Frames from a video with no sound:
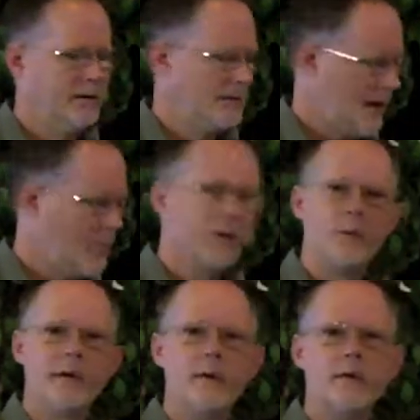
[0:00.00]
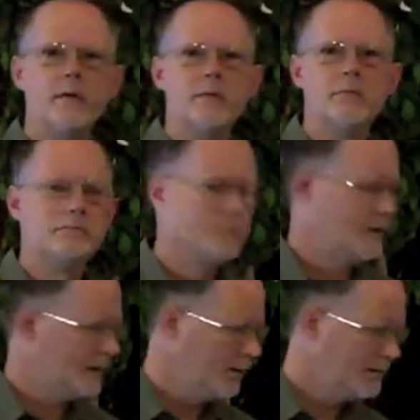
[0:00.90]
So now what do?
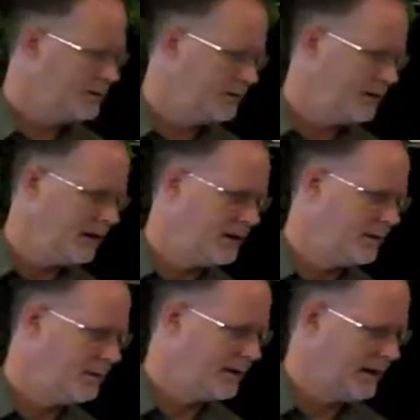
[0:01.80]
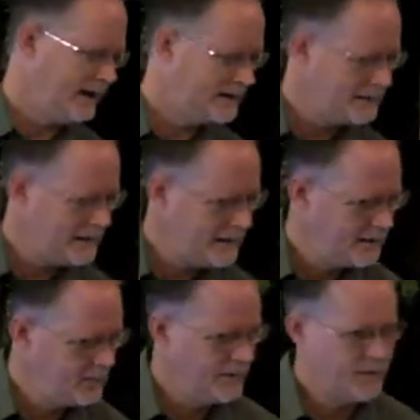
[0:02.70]
We know it's in the piano, but we can't see
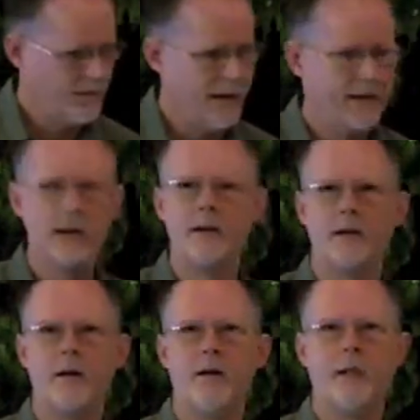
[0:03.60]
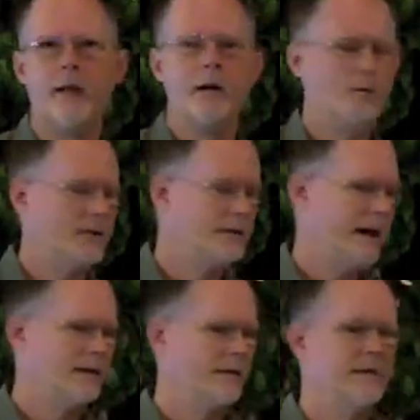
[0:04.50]
it. We don't know how to get it out. Well,
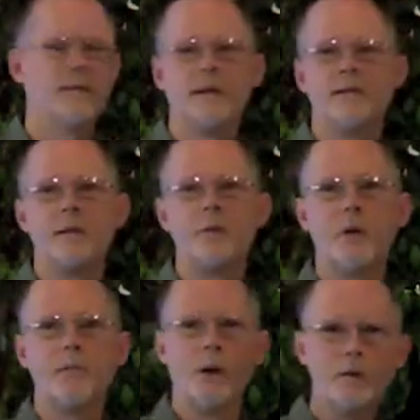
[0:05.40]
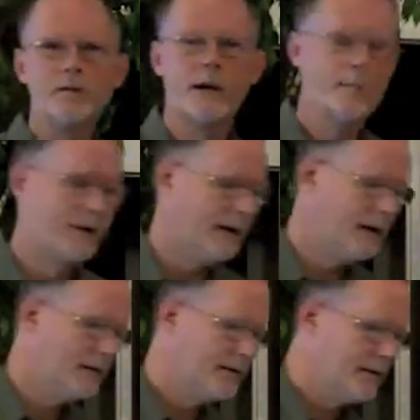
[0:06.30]
it's actually very, very simple. On most grand
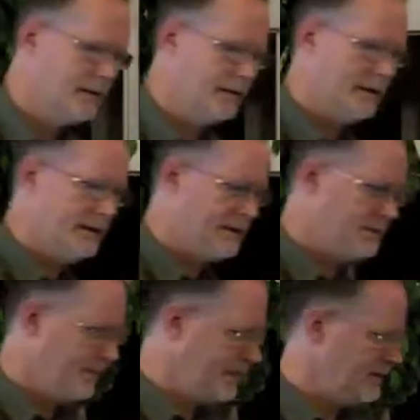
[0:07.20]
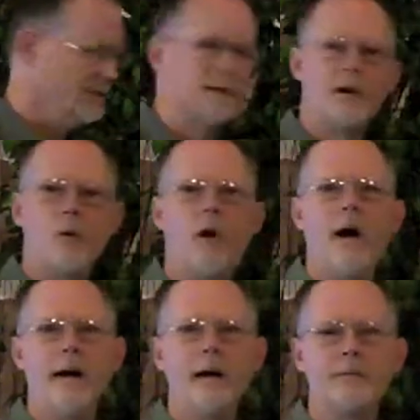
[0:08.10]
pianos, including this one, this is a
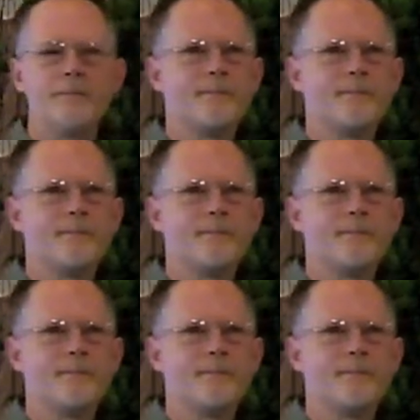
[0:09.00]
Kawai.